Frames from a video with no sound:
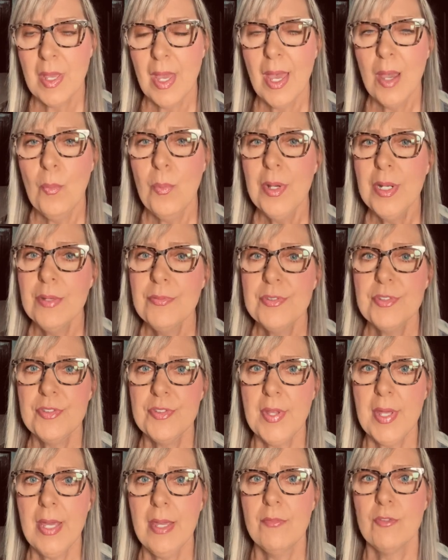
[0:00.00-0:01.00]
I would have
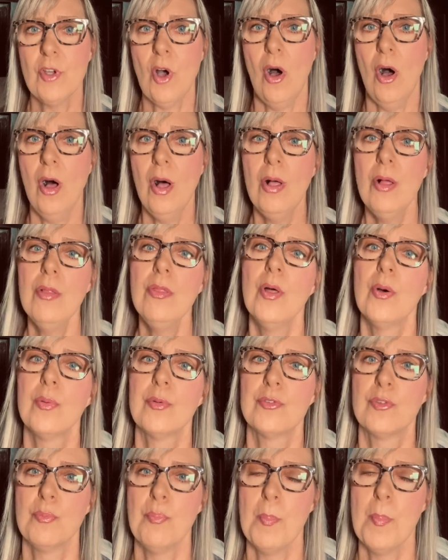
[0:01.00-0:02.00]
saved all
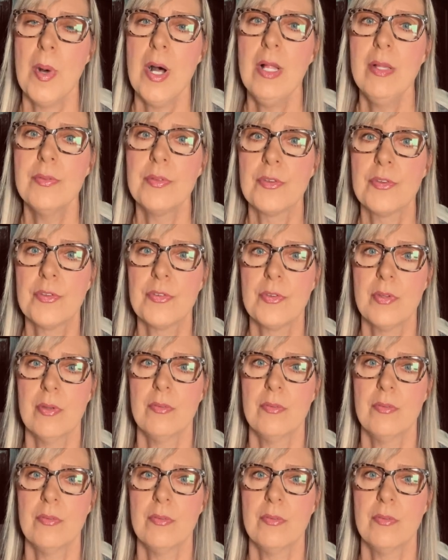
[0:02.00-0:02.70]
those months